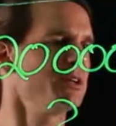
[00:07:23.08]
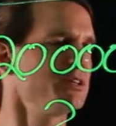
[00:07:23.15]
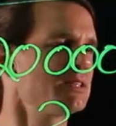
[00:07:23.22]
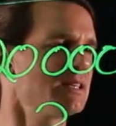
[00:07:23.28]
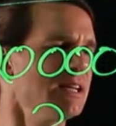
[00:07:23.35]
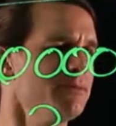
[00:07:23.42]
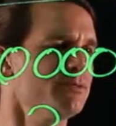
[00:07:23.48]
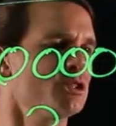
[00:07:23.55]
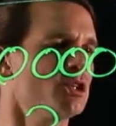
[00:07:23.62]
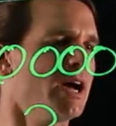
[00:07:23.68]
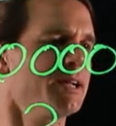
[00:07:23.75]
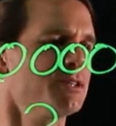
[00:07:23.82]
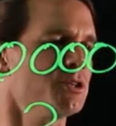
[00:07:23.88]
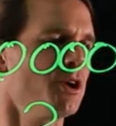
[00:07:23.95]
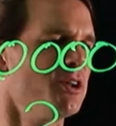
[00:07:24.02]
instead of
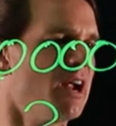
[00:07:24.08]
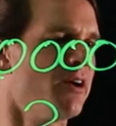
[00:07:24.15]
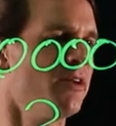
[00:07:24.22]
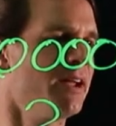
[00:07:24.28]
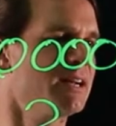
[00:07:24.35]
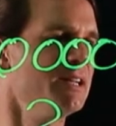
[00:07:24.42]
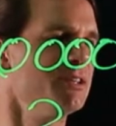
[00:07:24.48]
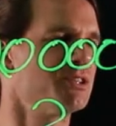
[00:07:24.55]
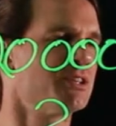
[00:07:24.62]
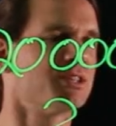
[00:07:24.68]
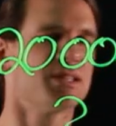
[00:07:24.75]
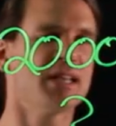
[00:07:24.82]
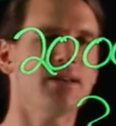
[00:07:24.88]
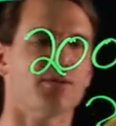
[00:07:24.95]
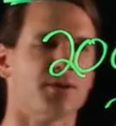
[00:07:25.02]
trying to go directly to
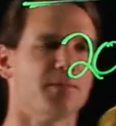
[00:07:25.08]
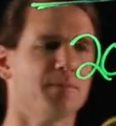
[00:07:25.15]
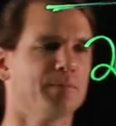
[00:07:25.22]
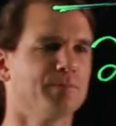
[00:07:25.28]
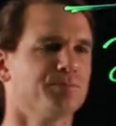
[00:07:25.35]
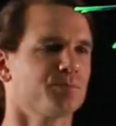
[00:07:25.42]
7,